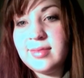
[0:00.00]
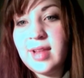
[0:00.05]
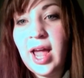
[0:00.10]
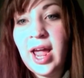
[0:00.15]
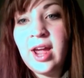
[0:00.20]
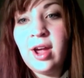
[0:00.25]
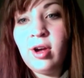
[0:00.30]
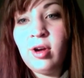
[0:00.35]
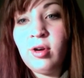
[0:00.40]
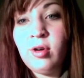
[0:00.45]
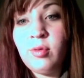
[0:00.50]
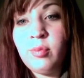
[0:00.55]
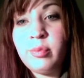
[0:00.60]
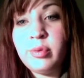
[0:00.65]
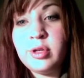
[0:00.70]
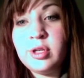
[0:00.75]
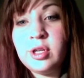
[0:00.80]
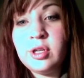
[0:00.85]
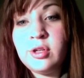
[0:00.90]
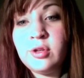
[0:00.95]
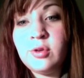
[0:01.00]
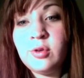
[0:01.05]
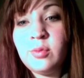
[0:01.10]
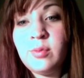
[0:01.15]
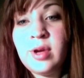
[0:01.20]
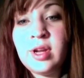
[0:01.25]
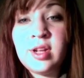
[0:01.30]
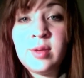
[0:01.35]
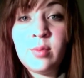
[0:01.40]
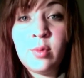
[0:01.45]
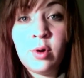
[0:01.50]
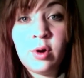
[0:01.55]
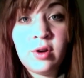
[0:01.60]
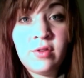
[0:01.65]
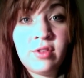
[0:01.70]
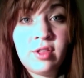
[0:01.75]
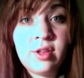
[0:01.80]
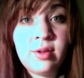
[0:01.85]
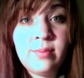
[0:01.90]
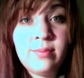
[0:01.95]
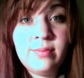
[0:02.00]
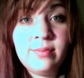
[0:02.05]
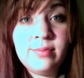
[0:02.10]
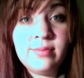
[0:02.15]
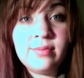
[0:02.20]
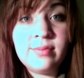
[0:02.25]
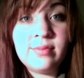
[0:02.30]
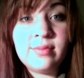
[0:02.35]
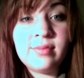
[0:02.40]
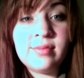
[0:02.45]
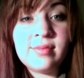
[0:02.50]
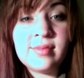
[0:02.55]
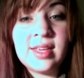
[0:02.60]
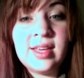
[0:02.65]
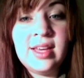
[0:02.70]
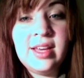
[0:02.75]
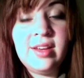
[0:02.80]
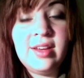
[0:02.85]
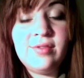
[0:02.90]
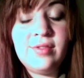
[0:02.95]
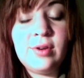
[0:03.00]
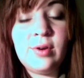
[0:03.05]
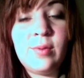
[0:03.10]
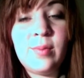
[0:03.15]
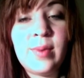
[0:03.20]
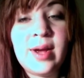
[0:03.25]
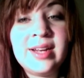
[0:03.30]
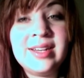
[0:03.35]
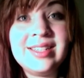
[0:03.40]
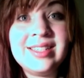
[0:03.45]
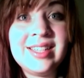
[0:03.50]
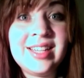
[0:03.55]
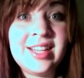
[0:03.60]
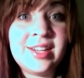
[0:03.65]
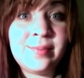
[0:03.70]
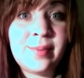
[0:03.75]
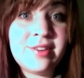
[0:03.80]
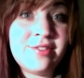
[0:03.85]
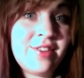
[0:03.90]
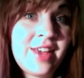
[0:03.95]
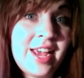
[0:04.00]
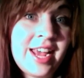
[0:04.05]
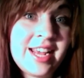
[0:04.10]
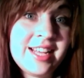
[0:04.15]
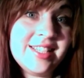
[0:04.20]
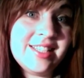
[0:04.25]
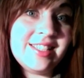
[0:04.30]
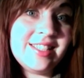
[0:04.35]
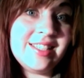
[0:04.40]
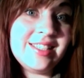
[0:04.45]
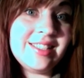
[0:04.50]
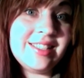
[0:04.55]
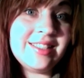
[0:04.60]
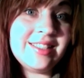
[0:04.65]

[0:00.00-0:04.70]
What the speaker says: I hope to do many more of them, if you don't mind seeing my face.